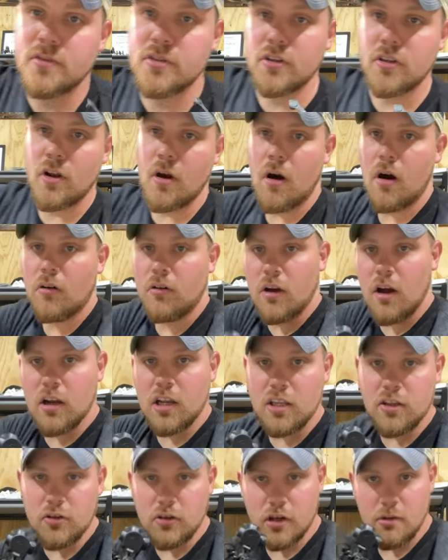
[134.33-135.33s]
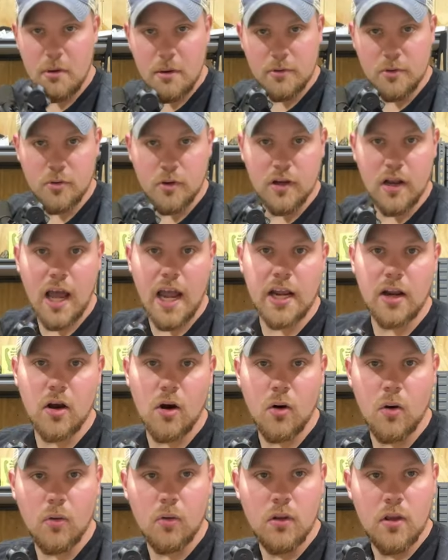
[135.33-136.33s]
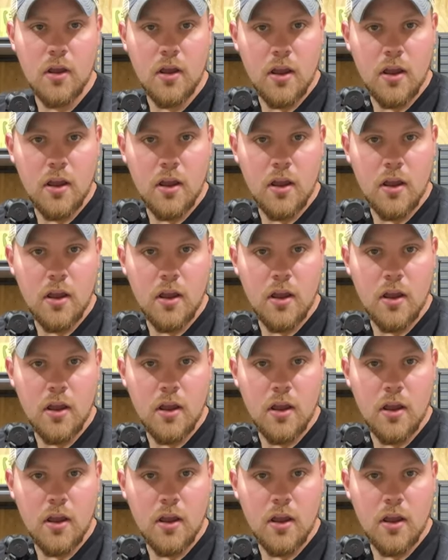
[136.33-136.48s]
So, you know, you'll come up to a 9 hole